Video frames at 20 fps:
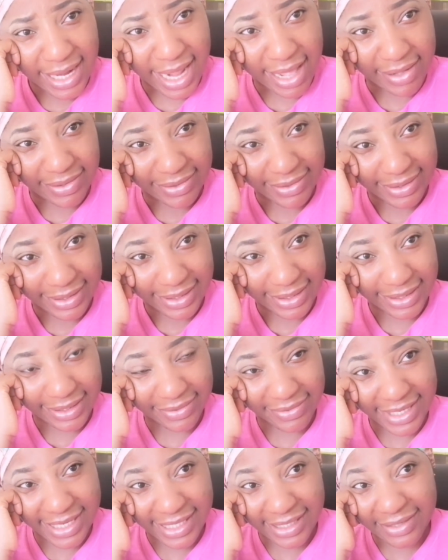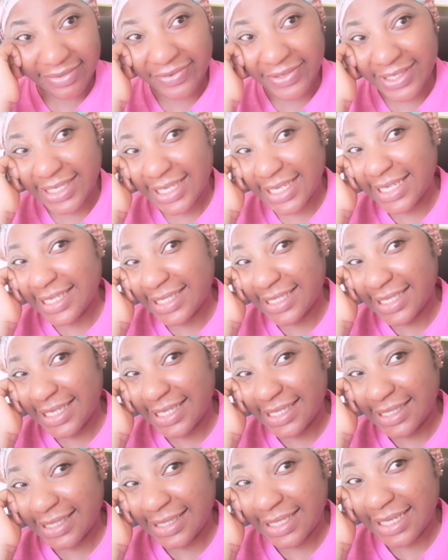Now, the reason for this
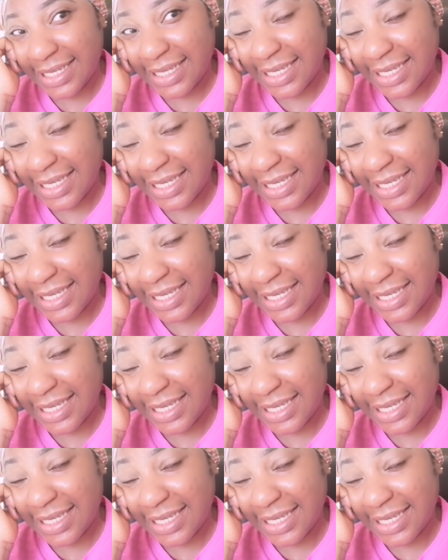is